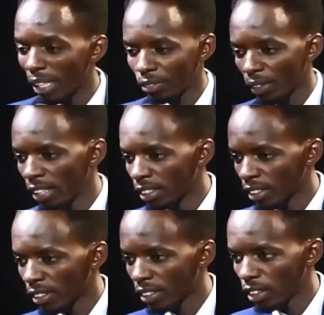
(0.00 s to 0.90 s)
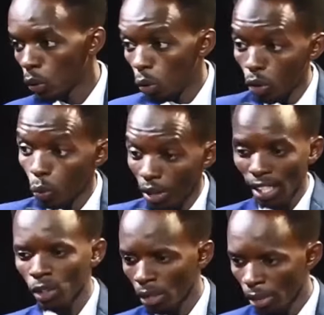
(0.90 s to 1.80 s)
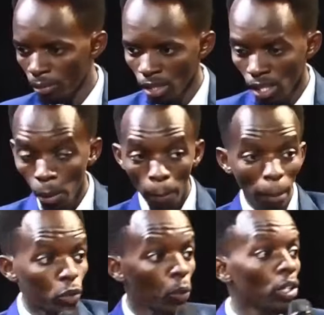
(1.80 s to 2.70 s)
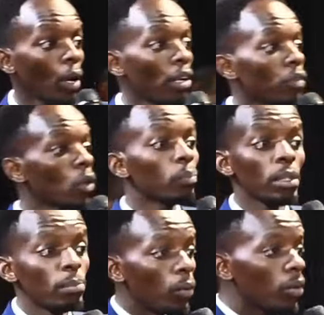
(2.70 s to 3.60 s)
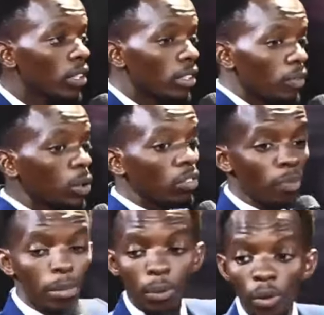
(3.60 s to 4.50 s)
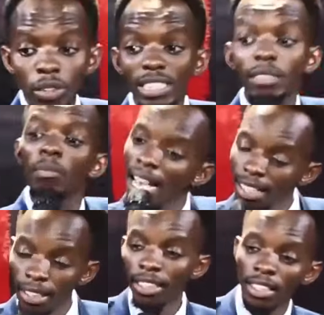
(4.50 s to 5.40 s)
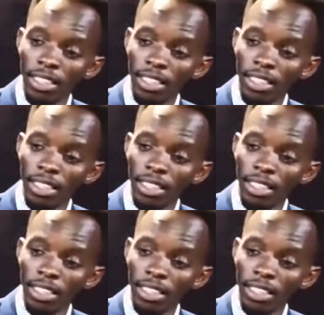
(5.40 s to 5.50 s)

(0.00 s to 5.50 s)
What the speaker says: best friends, you go to cry to them. But when you're in front of people, smile.